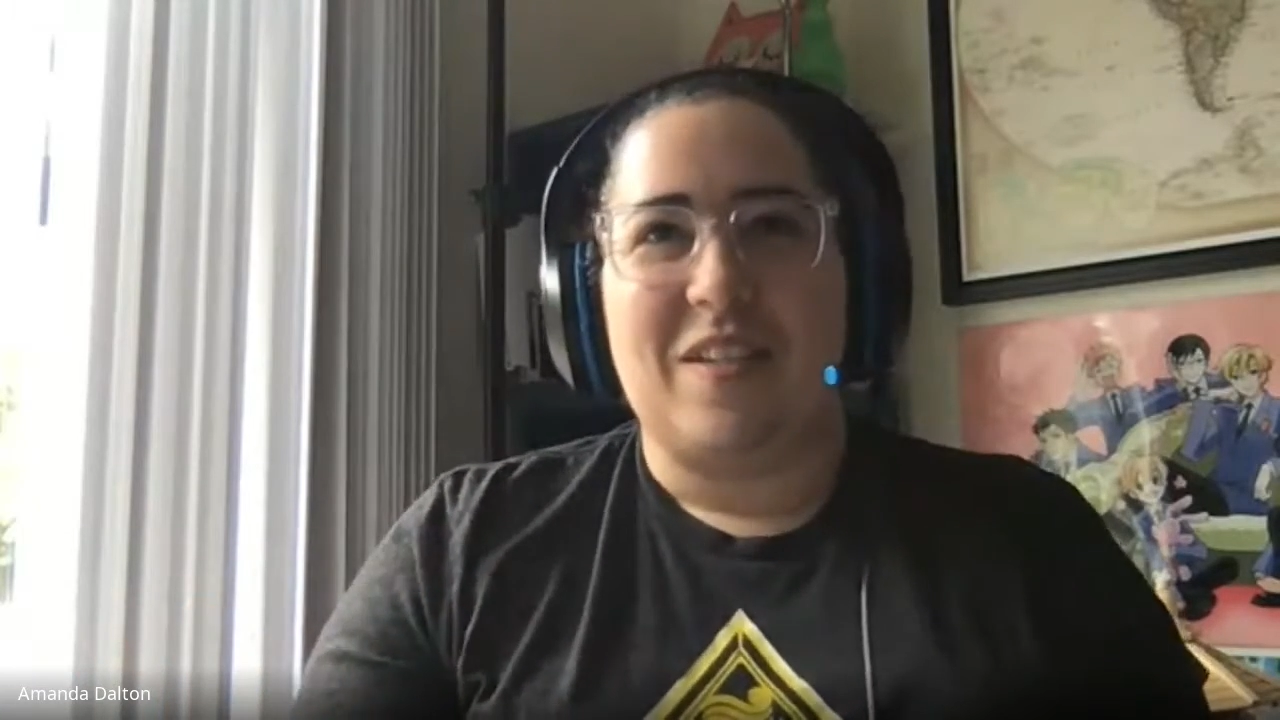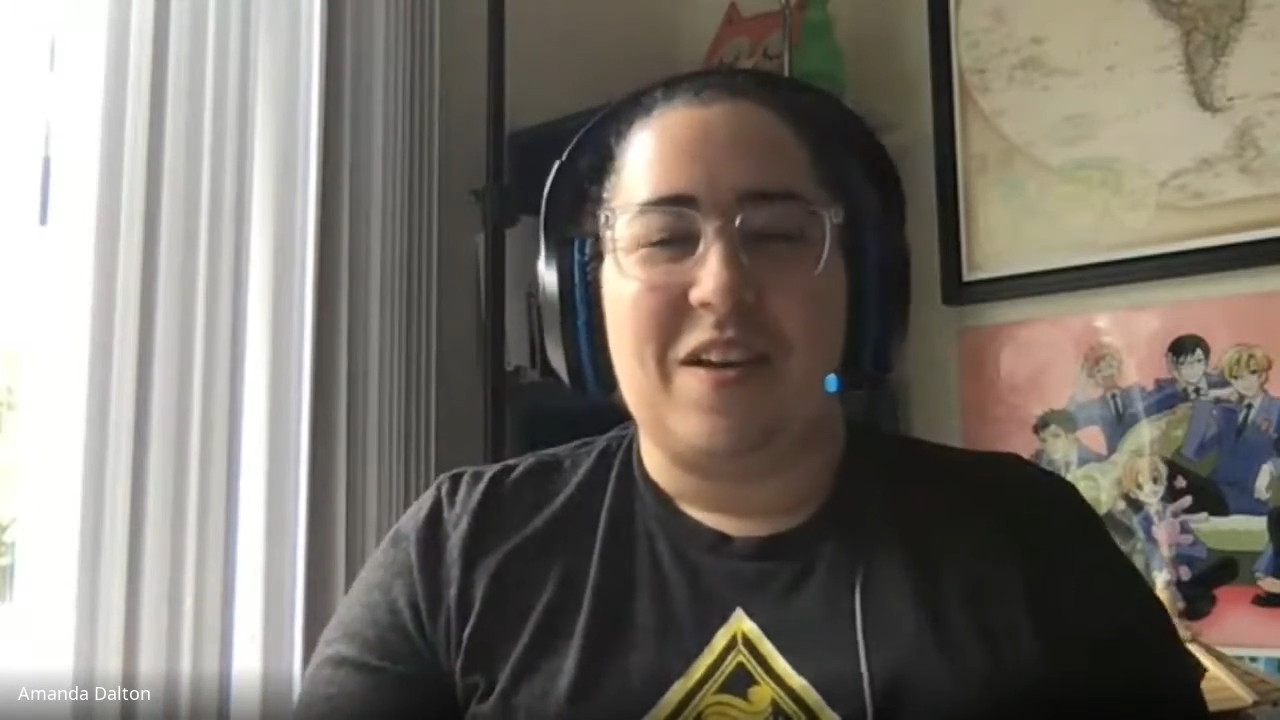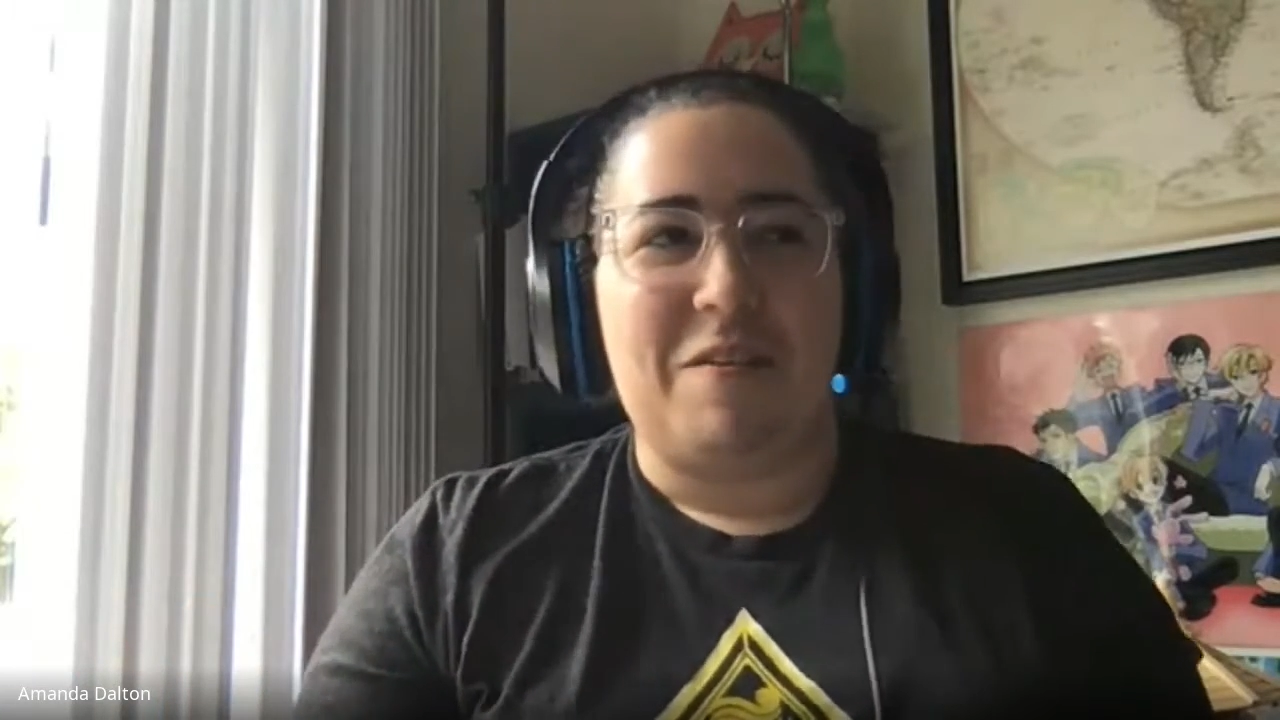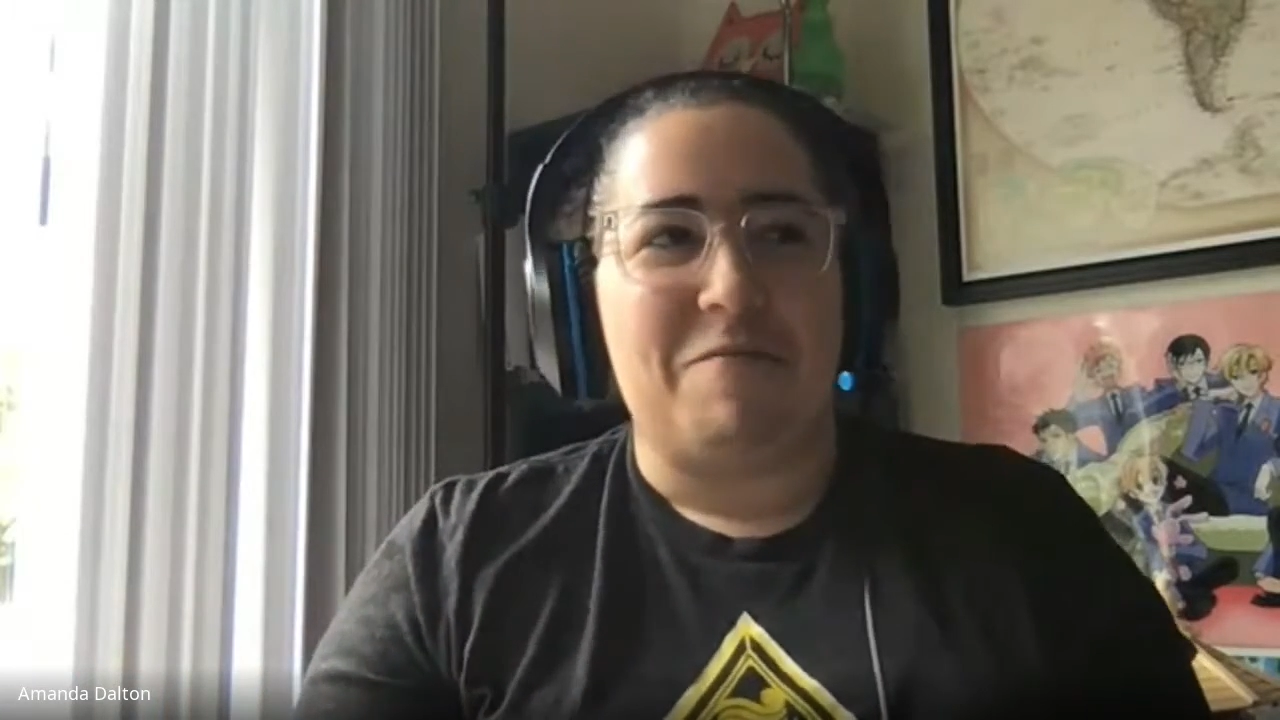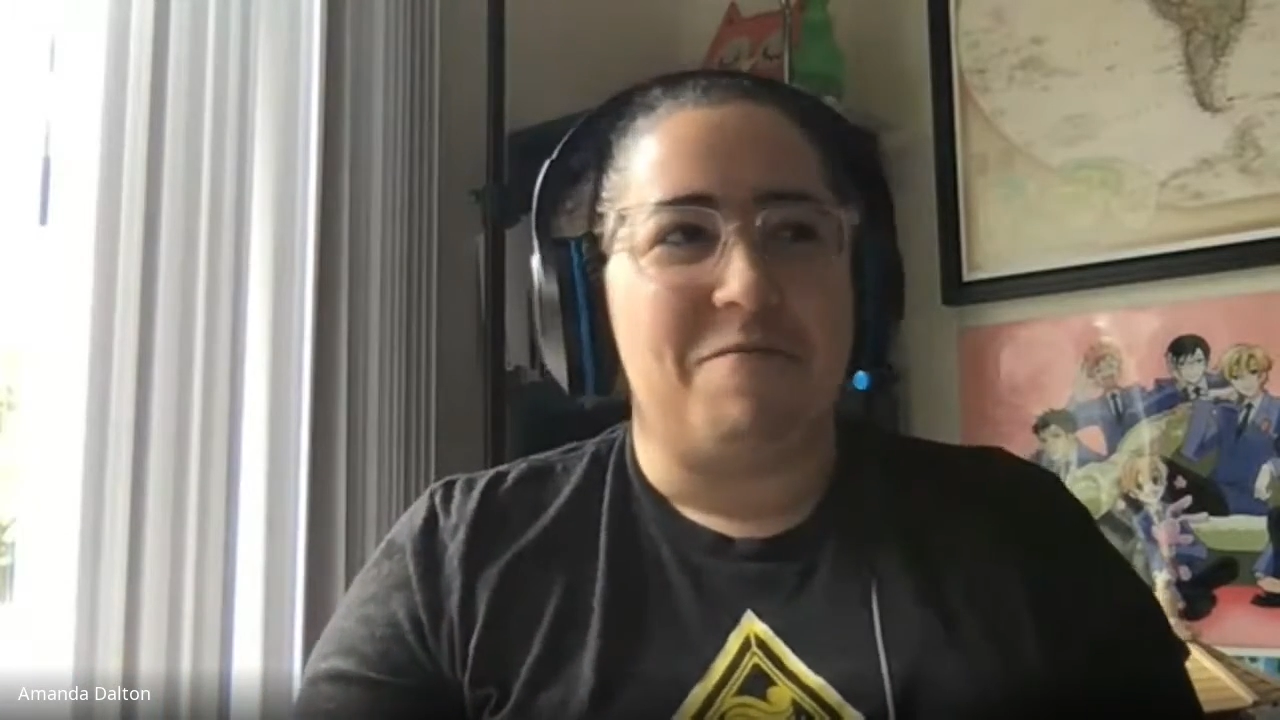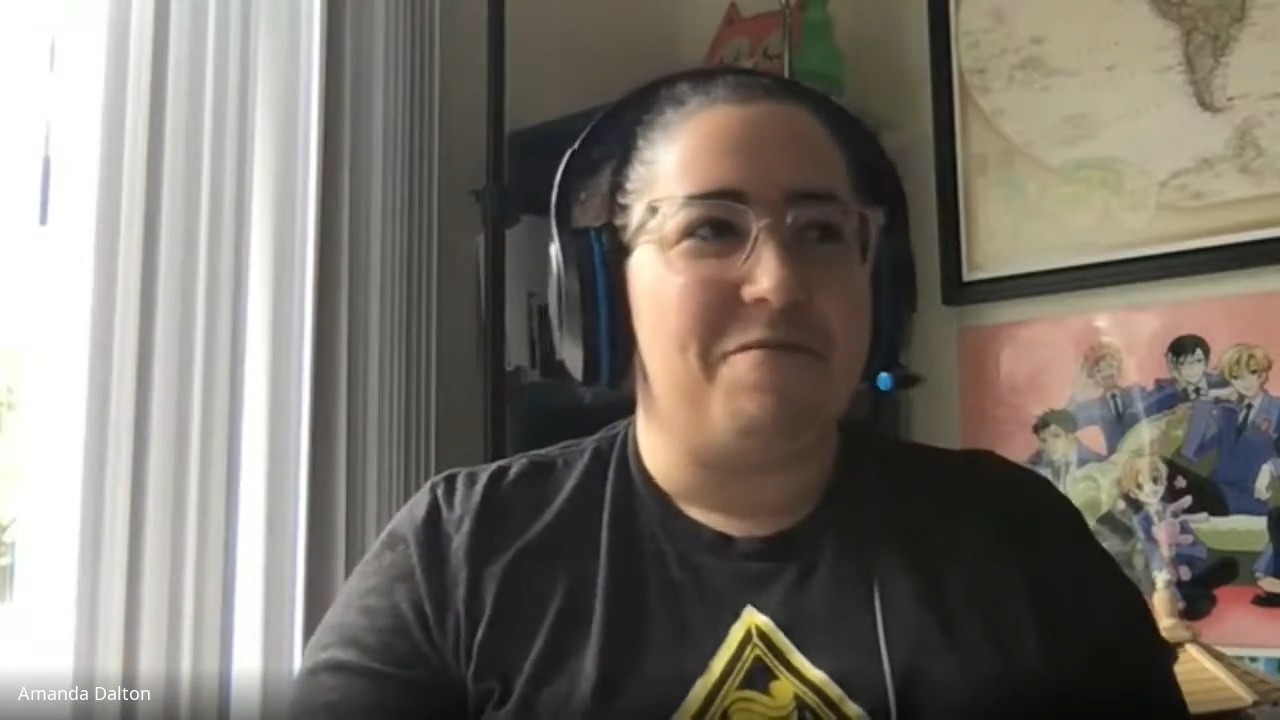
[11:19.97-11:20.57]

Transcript: of